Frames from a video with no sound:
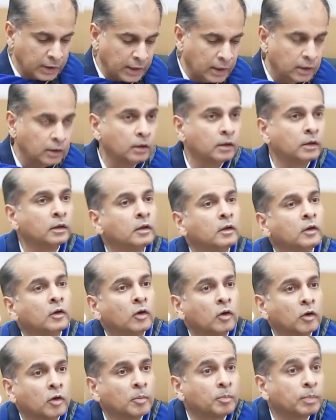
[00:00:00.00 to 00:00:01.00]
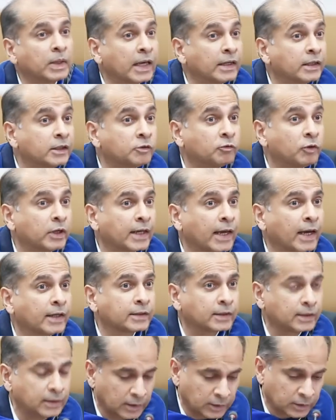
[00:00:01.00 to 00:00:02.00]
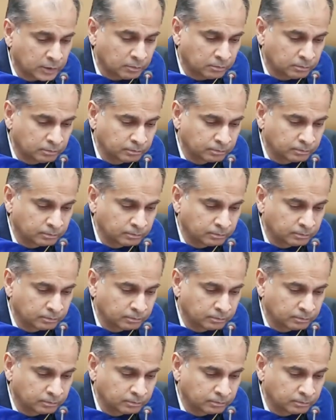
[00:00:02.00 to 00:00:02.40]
niggle or a planetary cataclysm.